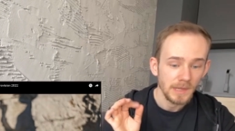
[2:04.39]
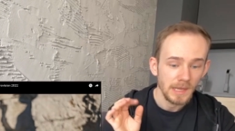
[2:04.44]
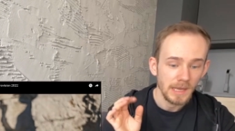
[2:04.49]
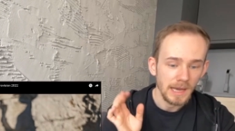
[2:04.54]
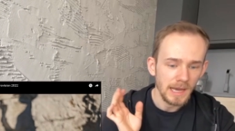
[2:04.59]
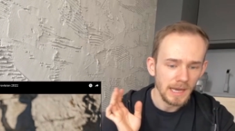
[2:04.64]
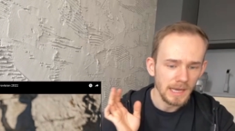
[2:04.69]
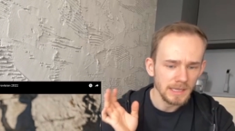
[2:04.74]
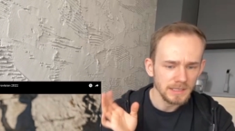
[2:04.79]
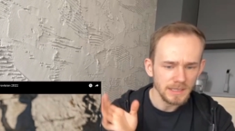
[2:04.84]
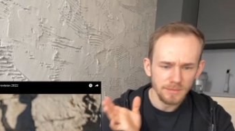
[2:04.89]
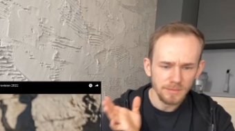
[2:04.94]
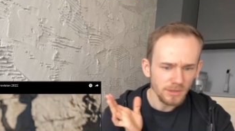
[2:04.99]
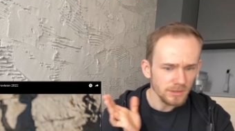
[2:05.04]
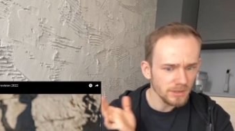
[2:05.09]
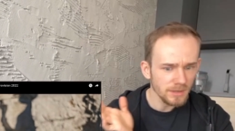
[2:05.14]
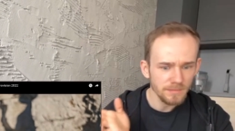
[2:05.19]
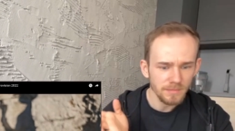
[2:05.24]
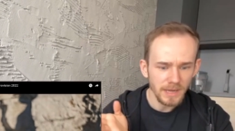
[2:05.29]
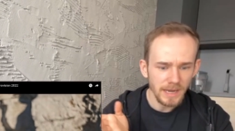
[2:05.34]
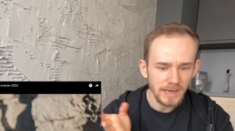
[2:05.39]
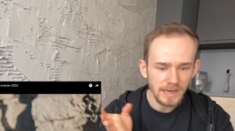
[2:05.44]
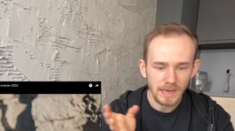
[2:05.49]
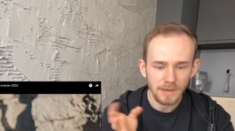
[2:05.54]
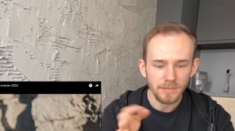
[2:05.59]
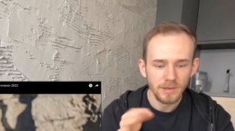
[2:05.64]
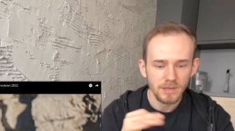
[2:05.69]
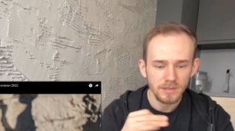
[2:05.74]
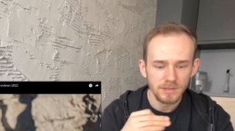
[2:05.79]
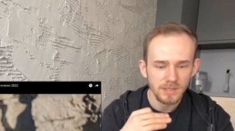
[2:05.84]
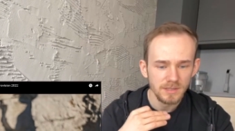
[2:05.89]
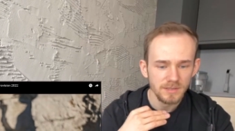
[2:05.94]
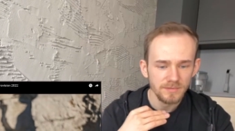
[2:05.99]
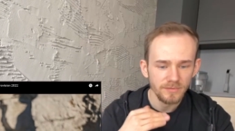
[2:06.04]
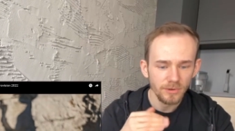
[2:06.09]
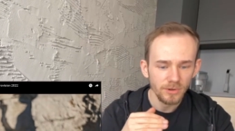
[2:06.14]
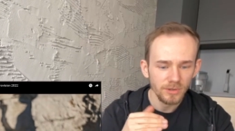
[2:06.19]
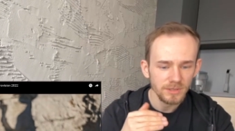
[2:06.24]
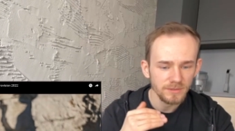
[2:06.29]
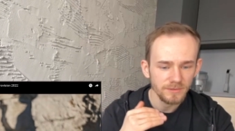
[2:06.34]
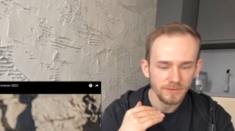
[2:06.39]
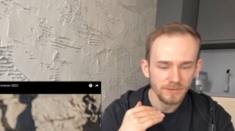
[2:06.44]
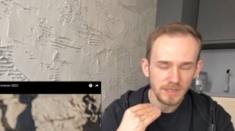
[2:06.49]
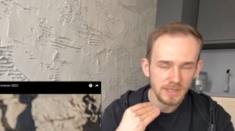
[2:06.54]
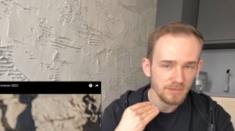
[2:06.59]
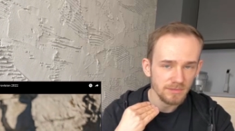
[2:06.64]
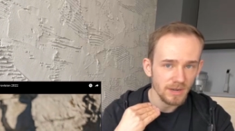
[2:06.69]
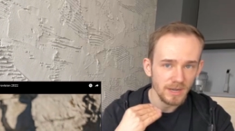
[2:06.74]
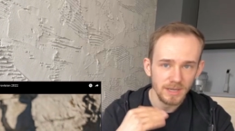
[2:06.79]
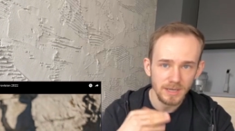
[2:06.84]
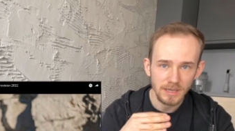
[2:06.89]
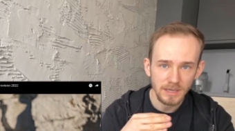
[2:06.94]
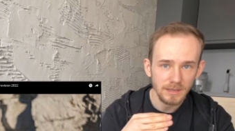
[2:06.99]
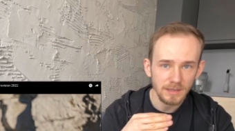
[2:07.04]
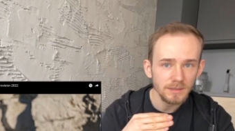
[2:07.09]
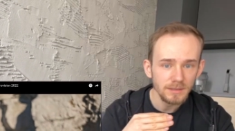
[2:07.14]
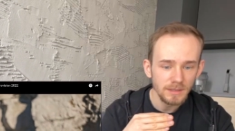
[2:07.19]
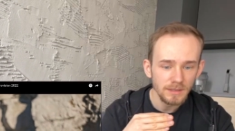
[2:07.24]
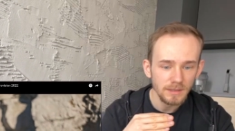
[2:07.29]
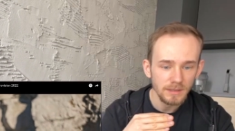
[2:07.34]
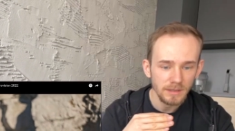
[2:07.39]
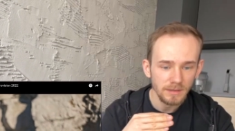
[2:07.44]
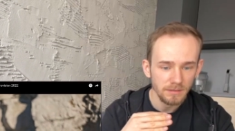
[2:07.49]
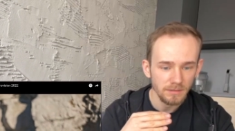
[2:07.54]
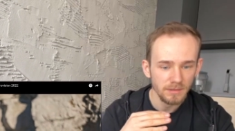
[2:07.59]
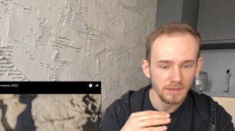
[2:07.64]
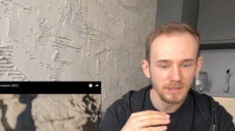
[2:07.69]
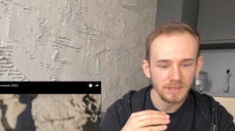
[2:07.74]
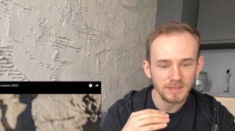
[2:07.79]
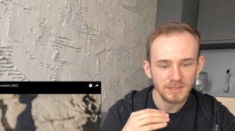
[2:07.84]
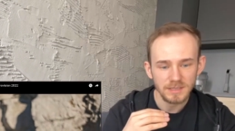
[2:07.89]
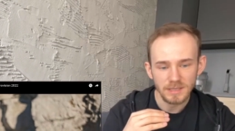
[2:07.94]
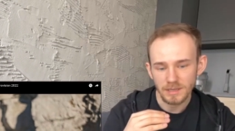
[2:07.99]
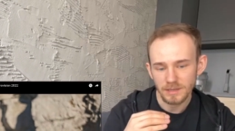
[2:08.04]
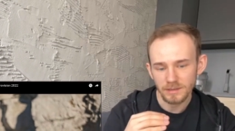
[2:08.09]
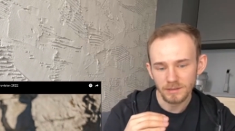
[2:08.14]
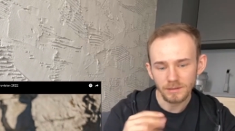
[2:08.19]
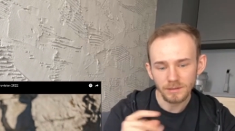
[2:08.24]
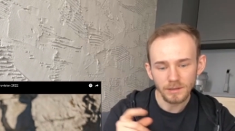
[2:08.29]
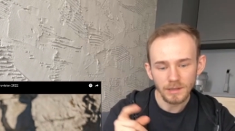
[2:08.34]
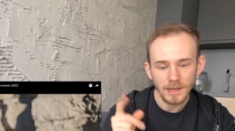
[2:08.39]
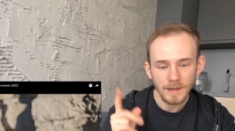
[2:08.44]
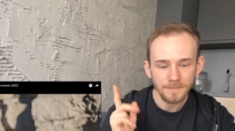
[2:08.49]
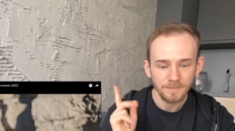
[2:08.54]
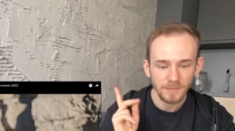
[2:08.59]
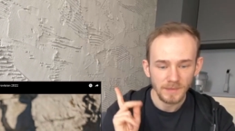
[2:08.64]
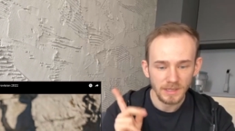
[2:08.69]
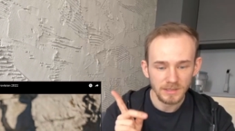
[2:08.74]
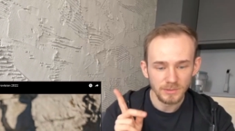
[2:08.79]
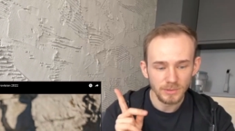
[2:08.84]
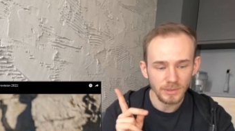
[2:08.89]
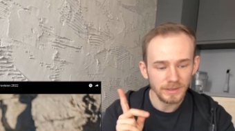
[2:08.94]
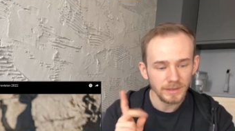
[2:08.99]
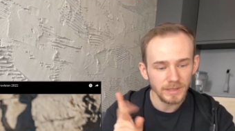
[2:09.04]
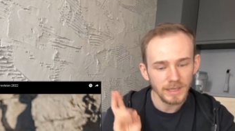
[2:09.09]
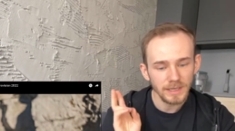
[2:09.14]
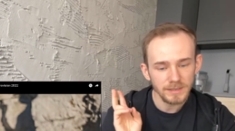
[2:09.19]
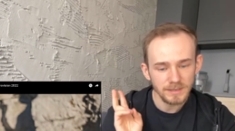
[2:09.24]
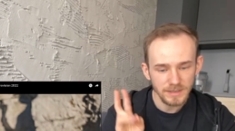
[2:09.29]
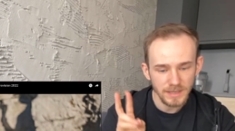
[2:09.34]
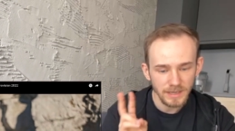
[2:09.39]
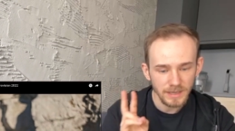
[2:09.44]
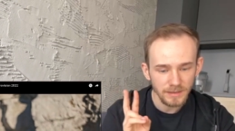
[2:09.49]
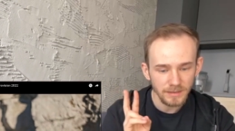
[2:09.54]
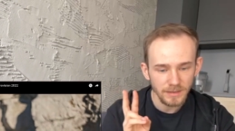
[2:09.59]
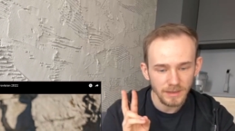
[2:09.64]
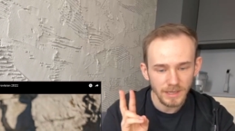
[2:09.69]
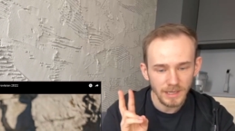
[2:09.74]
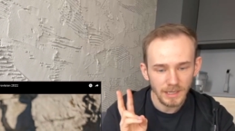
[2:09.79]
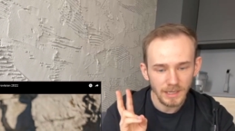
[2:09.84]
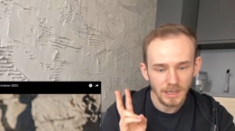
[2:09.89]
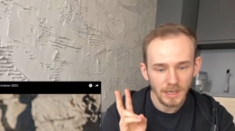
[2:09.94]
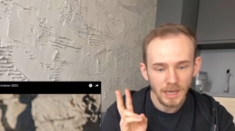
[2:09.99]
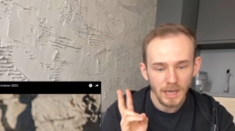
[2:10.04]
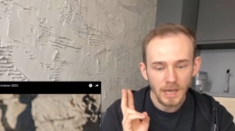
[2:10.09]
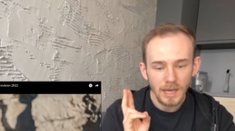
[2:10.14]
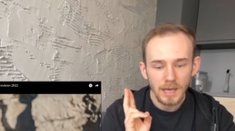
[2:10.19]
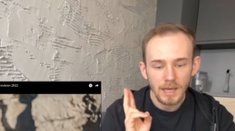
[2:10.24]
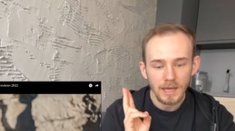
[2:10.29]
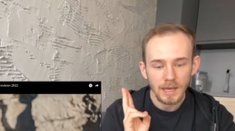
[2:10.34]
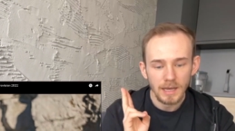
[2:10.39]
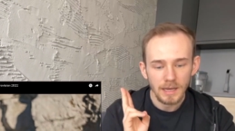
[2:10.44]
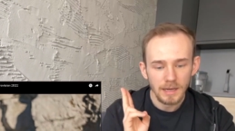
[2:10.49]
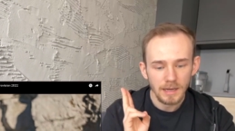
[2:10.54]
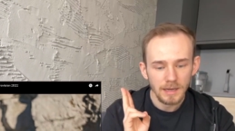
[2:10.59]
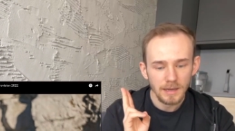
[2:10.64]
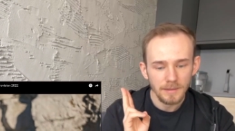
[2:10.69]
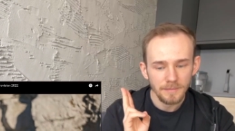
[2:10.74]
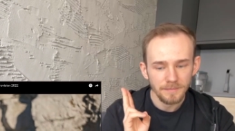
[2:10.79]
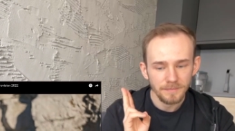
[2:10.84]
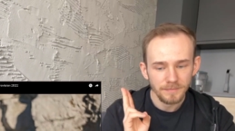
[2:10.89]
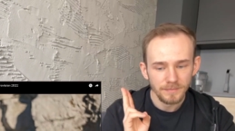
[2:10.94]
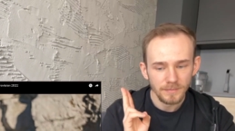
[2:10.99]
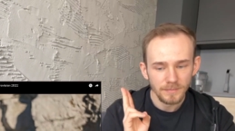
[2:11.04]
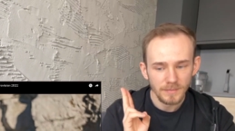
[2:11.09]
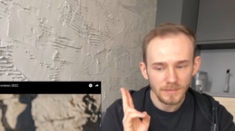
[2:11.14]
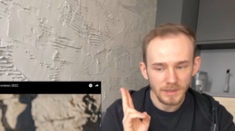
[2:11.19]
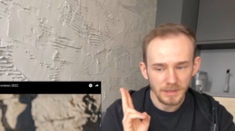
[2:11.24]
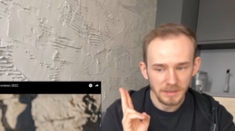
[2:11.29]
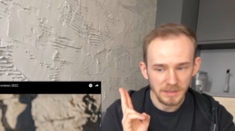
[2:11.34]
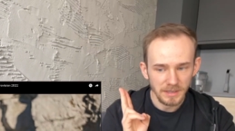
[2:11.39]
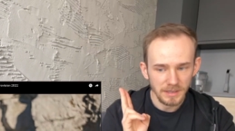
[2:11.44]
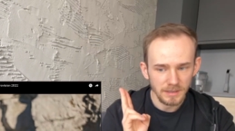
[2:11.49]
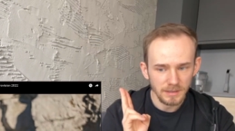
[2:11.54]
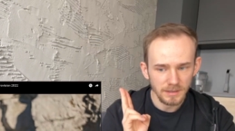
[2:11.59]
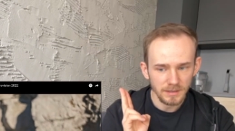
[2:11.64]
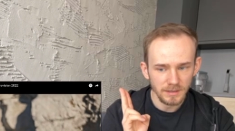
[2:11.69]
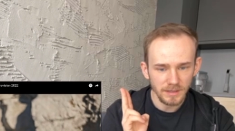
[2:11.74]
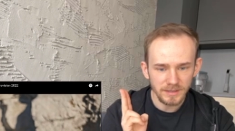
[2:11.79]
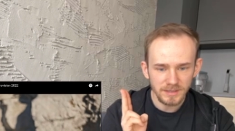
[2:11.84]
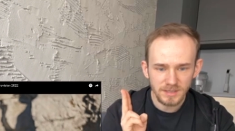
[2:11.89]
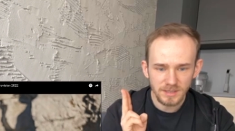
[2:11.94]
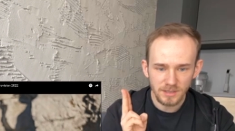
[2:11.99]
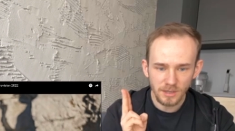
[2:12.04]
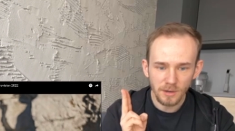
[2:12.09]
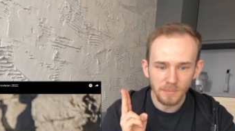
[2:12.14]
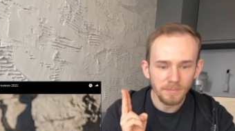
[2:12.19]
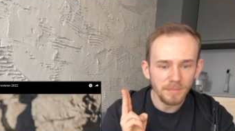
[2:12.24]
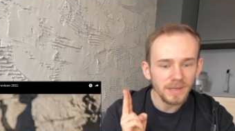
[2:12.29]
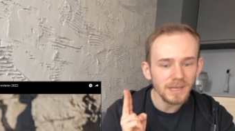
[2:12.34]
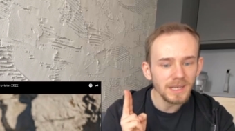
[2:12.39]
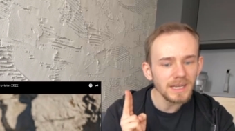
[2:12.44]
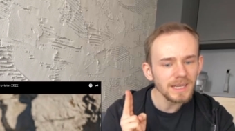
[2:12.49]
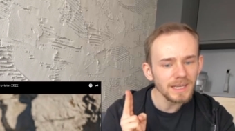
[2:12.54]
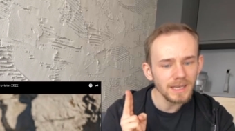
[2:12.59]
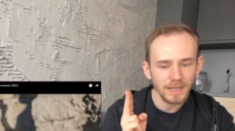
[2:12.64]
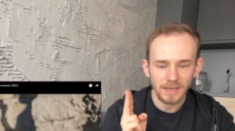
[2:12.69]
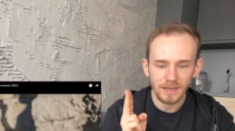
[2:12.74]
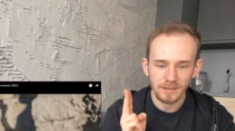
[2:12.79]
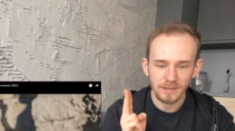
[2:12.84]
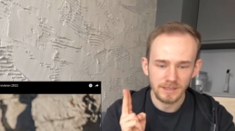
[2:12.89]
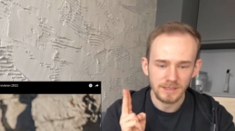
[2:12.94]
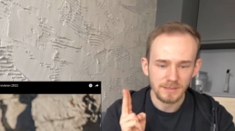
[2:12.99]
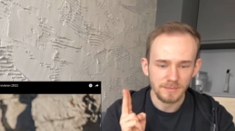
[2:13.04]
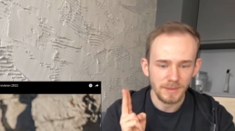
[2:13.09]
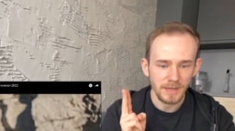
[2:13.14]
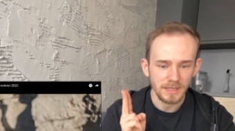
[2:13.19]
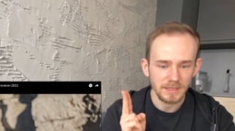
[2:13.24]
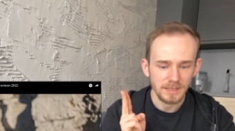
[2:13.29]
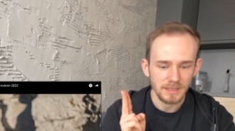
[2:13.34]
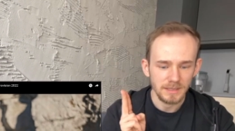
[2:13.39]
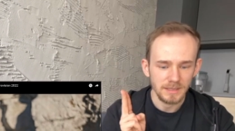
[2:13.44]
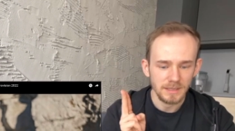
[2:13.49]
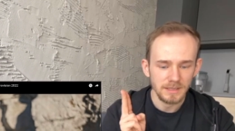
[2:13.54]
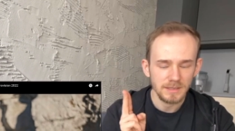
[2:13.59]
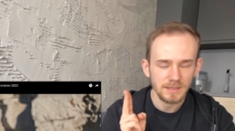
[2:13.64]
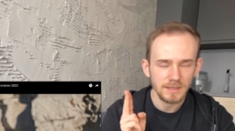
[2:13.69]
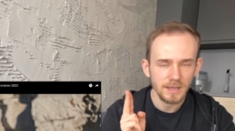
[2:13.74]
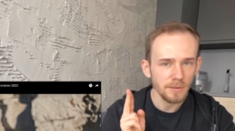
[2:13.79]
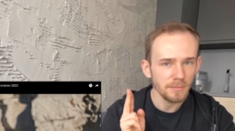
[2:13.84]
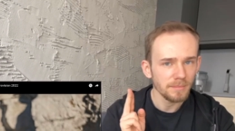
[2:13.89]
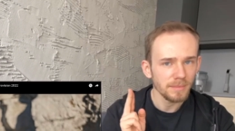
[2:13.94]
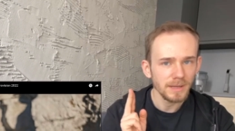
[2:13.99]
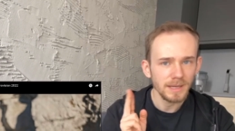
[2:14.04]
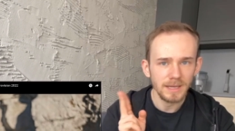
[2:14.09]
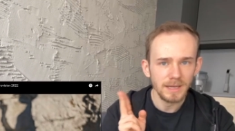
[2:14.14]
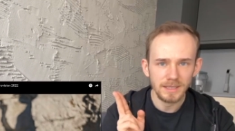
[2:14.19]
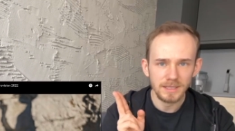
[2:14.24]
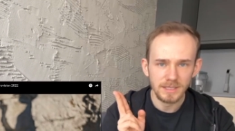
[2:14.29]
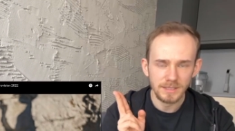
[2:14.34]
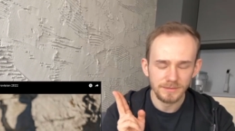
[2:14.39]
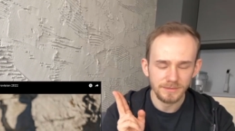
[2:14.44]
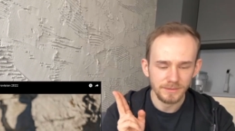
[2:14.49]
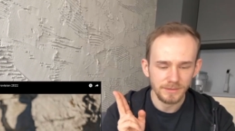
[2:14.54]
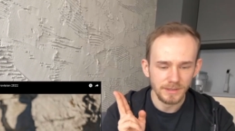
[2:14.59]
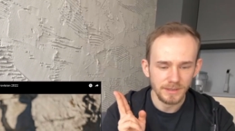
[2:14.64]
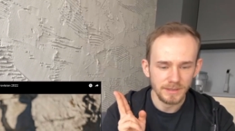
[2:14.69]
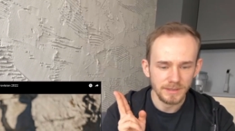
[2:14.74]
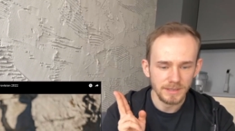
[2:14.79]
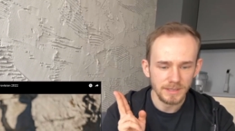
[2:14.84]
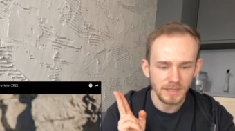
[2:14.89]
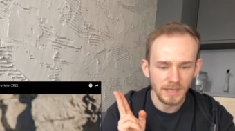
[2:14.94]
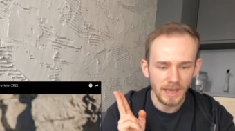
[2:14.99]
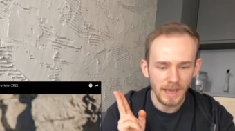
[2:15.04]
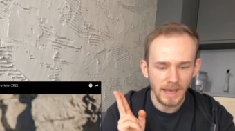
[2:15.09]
And I'm not complaining because his voice fits right in into that style. That's one thing. Second thing, it's completely unexpected. It's completely different.